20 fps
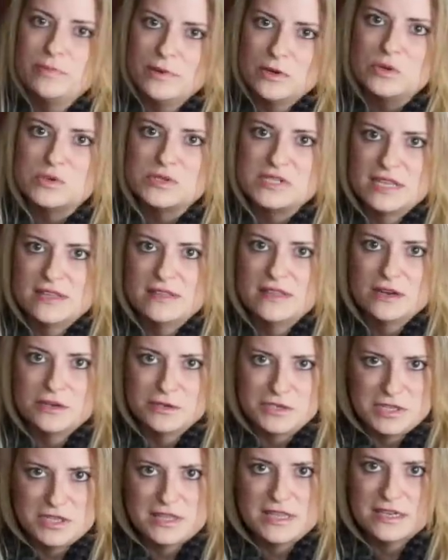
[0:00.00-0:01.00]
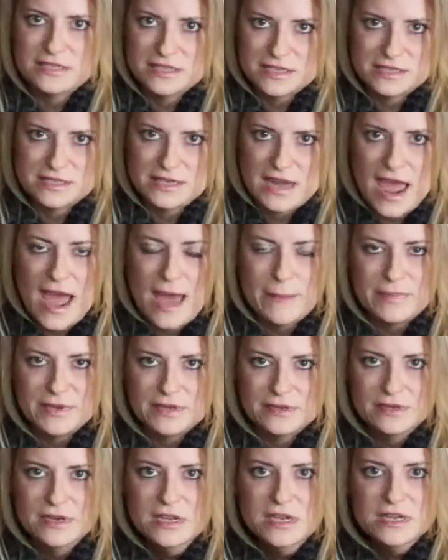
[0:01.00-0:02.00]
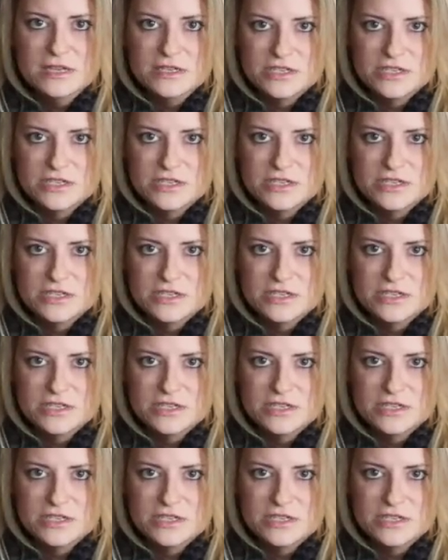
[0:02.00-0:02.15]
bowls in there so that doesn't happen